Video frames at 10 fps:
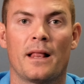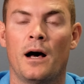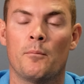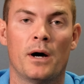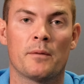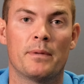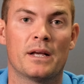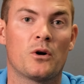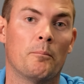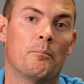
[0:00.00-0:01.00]
I might be
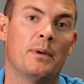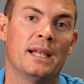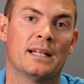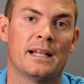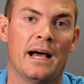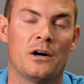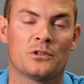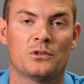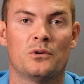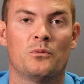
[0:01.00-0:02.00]
completely
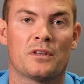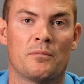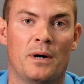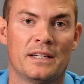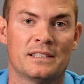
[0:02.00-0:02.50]
out with my